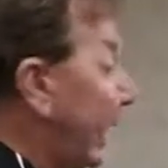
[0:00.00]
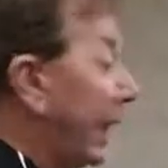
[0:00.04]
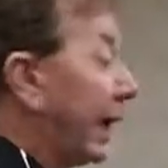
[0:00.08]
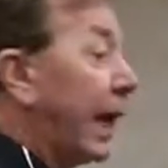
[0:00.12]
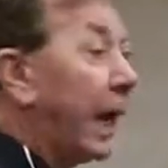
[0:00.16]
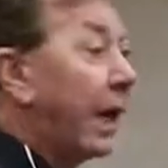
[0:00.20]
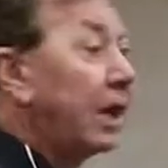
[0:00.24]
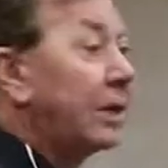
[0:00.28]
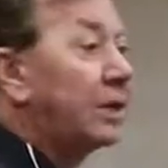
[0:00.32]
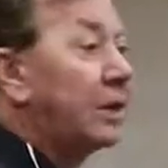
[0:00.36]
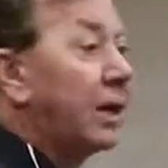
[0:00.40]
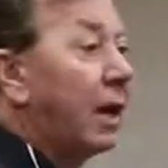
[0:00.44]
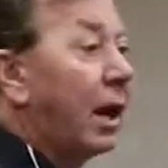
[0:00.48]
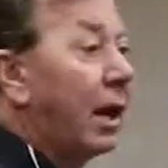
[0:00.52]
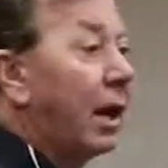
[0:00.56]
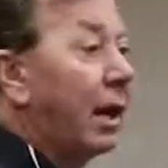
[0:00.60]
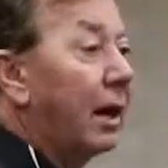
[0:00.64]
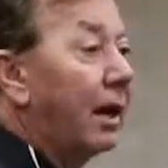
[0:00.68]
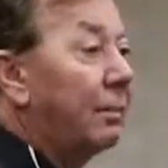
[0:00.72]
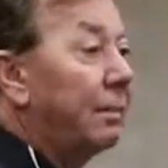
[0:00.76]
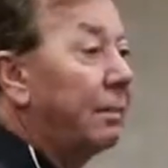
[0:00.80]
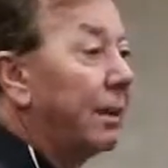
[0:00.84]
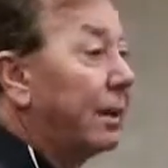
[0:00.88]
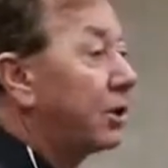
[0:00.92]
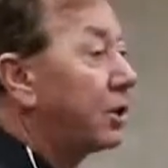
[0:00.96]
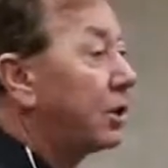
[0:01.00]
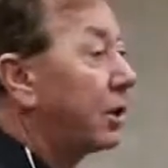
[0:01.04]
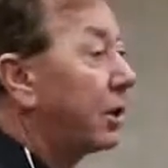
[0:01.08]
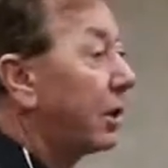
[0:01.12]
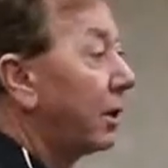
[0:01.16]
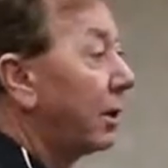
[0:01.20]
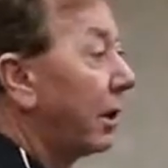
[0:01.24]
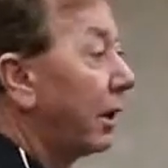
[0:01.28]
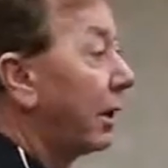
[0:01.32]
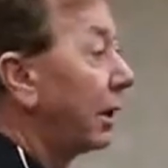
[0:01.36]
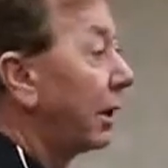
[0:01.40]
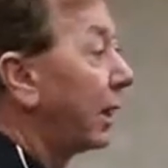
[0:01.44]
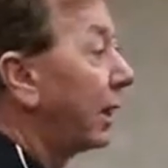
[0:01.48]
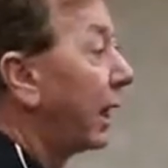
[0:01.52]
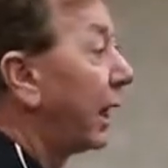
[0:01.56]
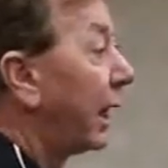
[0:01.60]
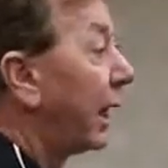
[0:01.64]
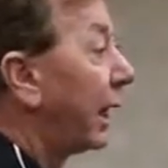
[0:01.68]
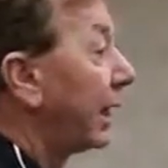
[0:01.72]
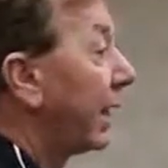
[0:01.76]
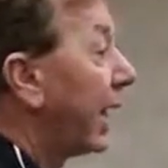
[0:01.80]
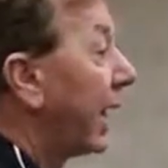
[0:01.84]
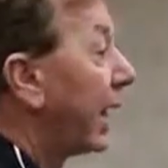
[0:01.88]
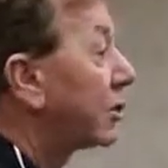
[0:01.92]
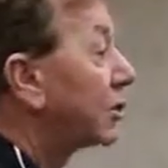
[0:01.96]
And I saw a picture in
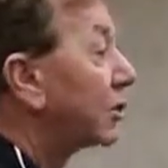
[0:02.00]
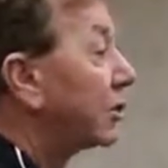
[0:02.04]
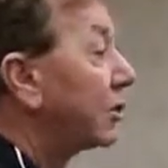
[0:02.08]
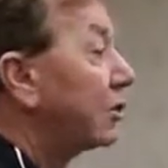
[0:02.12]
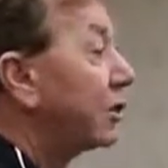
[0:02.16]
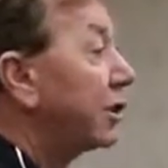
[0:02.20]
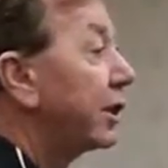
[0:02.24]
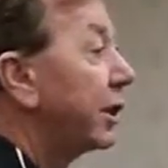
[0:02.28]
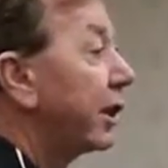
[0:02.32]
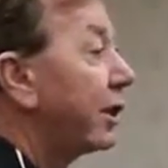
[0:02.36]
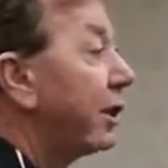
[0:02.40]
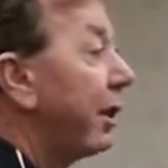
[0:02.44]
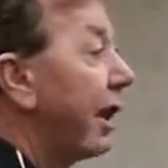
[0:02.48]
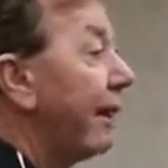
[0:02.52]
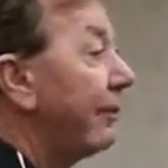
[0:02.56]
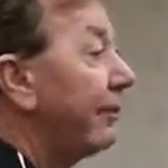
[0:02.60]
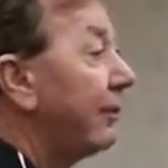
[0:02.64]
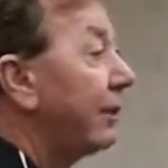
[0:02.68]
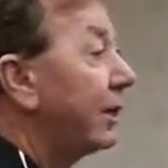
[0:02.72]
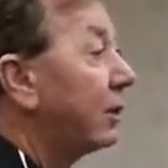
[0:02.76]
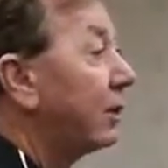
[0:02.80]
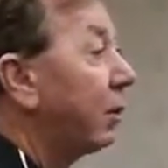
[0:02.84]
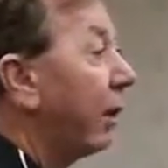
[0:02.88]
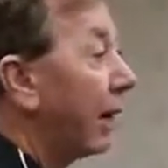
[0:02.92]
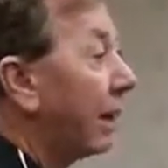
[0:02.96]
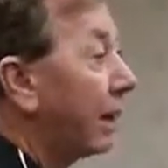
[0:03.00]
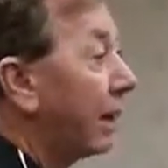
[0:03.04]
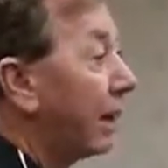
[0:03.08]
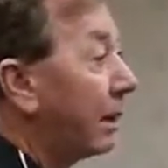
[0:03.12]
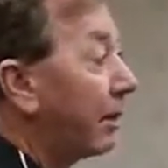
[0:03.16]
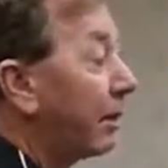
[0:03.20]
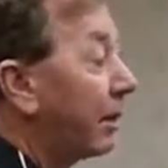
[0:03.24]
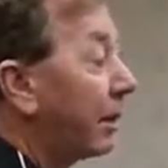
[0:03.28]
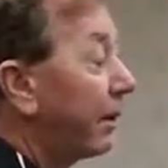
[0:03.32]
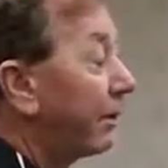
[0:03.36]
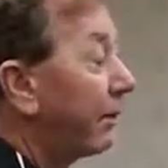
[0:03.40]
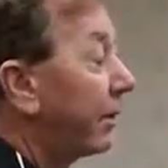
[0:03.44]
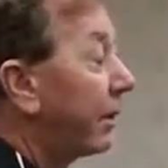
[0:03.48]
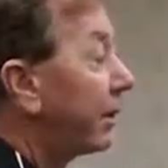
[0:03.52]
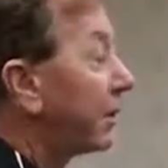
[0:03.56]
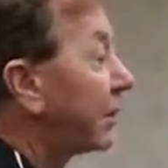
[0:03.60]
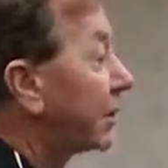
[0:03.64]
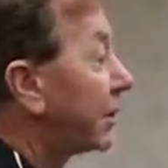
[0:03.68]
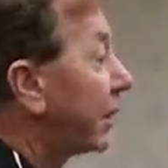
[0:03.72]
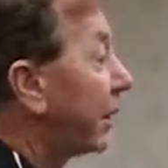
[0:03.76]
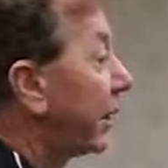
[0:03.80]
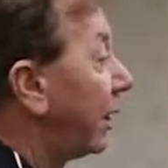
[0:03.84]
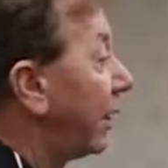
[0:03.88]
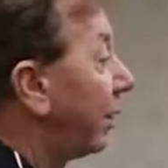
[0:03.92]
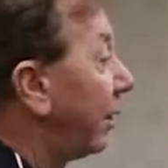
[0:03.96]
National Geographic quite a number of
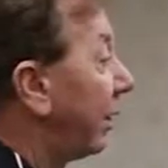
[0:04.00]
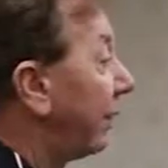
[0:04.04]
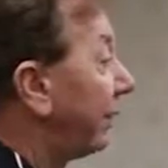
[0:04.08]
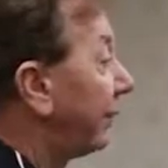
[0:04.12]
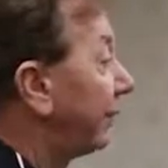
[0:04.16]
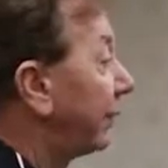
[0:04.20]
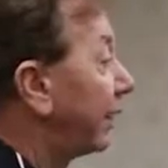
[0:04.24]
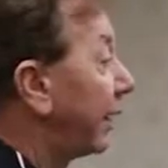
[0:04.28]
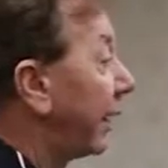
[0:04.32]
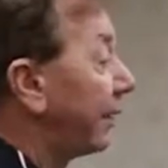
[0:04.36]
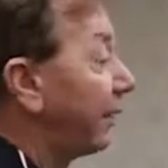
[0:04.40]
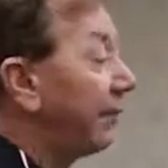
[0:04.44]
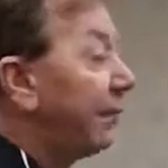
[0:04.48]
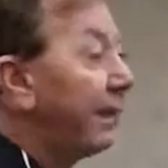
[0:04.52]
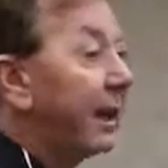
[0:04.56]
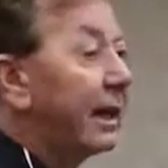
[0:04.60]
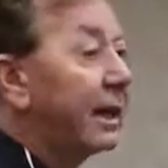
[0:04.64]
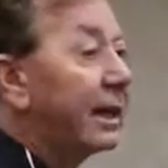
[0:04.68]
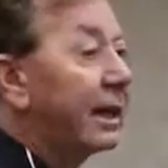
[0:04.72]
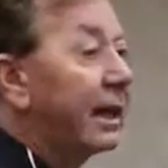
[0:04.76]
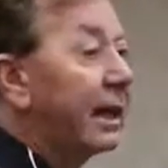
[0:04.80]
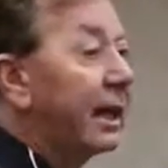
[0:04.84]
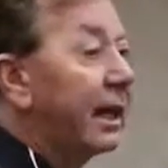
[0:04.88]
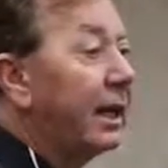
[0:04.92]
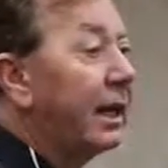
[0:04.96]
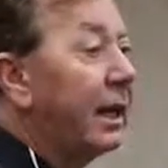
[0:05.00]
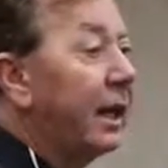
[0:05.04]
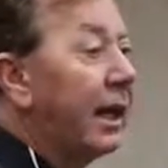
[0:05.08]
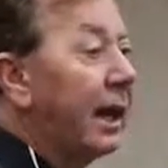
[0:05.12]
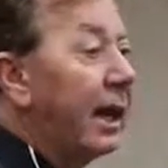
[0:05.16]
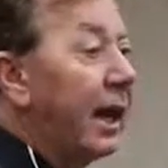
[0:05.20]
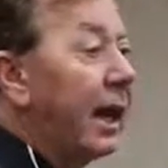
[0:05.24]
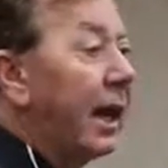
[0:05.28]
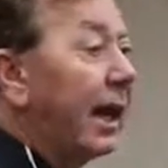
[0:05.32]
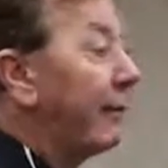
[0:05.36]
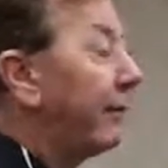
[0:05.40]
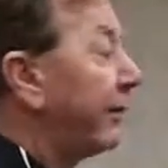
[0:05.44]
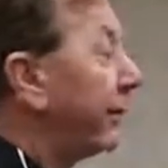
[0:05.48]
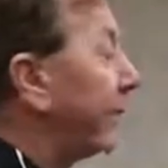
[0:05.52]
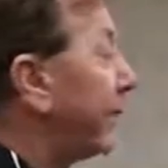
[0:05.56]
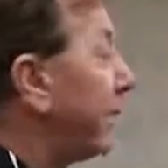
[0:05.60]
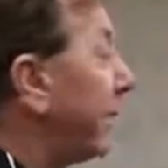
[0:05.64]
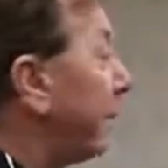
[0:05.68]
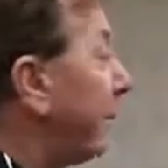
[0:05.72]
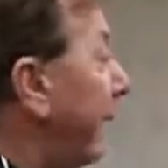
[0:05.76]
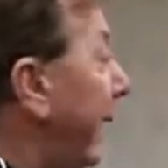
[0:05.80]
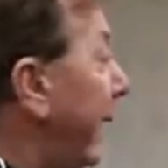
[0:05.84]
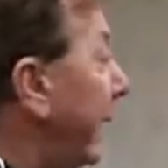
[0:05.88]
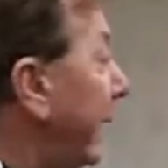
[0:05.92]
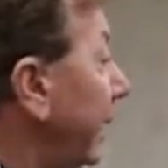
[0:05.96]
years ago, I've got to find it again, of a
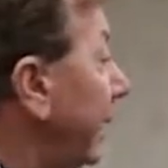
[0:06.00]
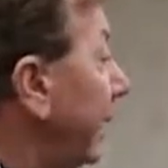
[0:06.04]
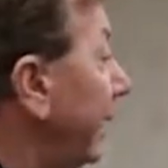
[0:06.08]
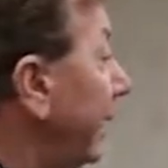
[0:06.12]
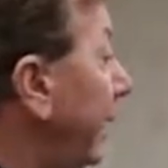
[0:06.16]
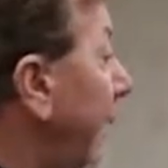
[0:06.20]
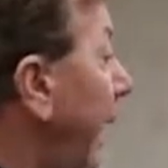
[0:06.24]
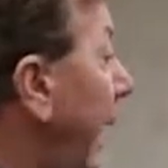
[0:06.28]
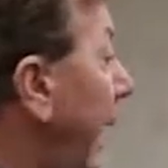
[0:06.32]
Tibetan